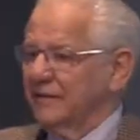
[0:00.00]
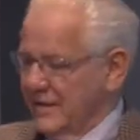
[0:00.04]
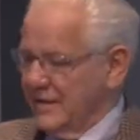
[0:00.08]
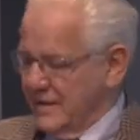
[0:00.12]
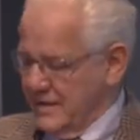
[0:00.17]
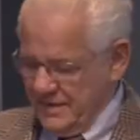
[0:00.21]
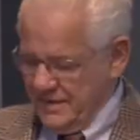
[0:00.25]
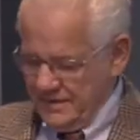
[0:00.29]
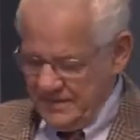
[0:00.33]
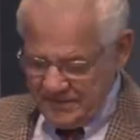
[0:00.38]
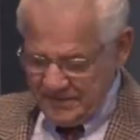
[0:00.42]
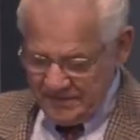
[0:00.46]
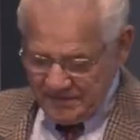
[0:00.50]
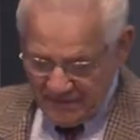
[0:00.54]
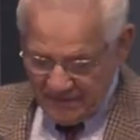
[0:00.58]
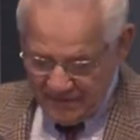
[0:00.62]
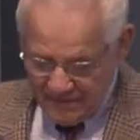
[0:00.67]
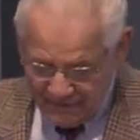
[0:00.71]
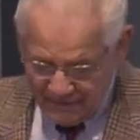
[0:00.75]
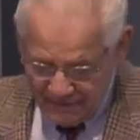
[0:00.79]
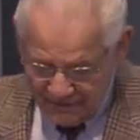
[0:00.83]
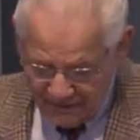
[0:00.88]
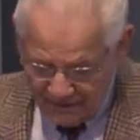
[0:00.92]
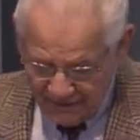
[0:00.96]
End
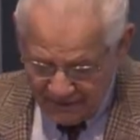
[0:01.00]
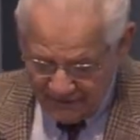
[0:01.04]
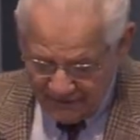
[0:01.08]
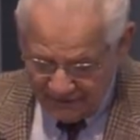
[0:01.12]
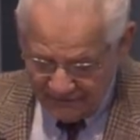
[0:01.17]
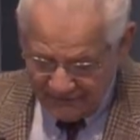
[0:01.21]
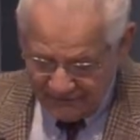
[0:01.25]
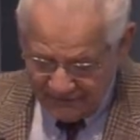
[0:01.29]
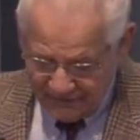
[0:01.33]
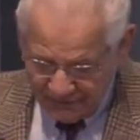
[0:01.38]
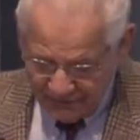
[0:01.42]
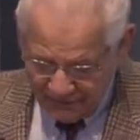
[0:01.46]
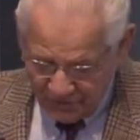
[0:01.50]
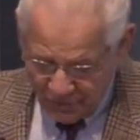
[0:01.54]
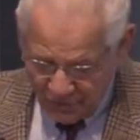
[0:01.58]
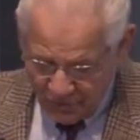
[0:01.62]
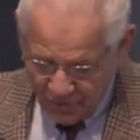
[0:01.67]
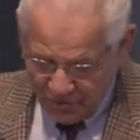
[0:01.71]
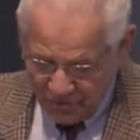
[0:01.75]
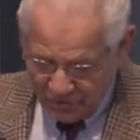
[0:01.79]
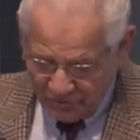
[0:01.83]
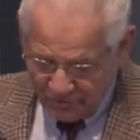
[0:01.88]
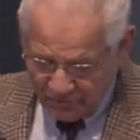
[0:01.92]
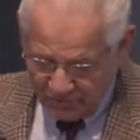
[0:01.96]
of
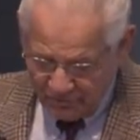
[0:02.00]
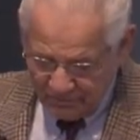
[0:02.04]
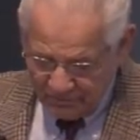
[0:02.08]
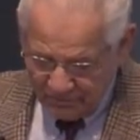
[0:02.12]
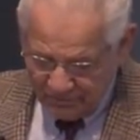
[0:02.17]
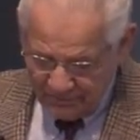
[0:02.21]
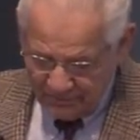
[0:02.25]
quote.